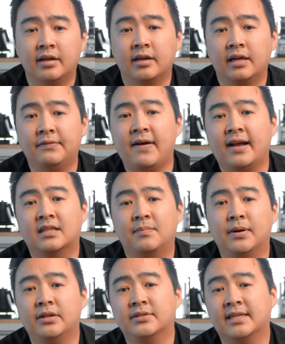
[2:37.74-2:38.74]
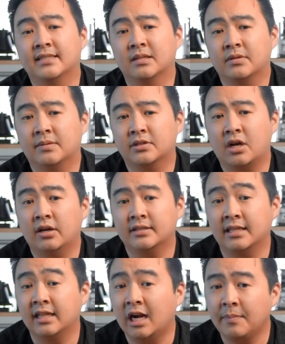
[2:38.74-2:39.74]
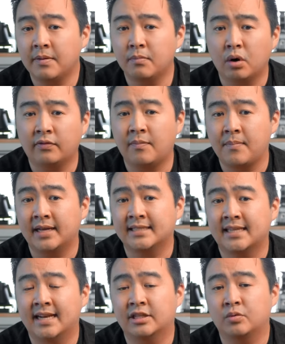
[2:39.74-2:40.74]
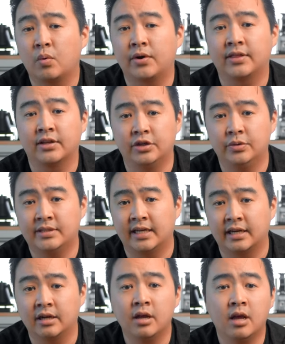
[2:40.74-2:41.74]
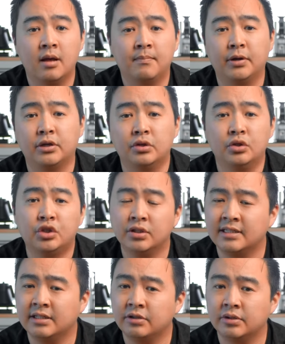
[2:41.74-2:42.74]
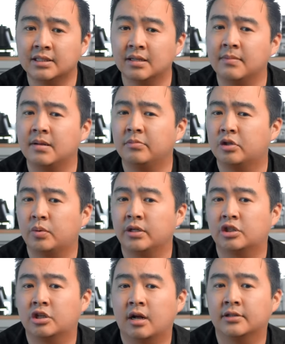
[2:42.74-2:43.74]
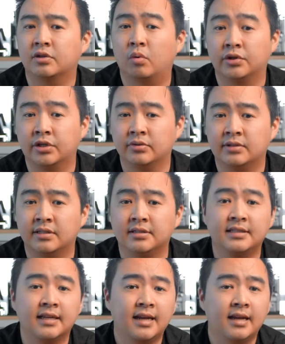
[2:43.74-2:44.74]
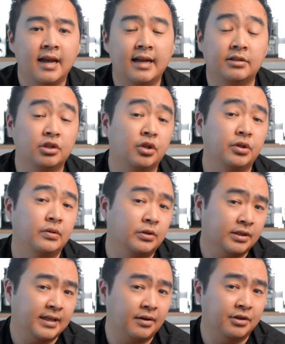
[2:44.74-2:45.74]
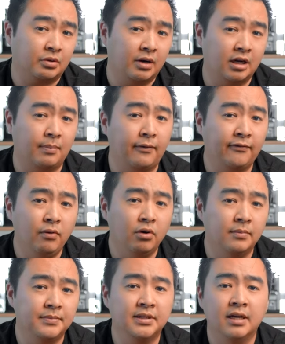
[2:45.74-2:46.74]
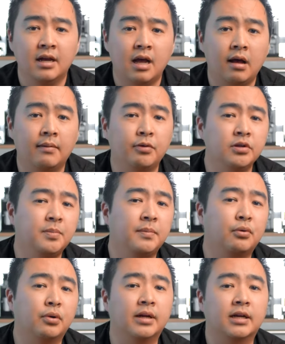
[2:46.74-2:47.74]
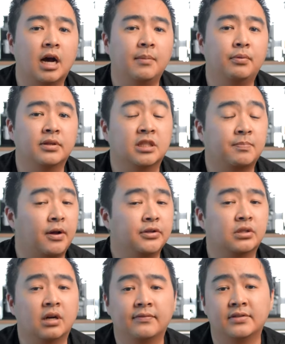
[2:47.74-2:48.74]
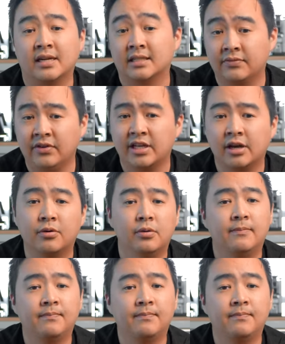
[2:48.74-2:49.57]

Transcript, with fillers: In fact, the bellows can sometimes cause a little bit more of a mess than it's worth using, but you should still use them in between shots or doses. And to show you just how this grinder performs, I'm going to be brewing a cup with the sponsor of today's video,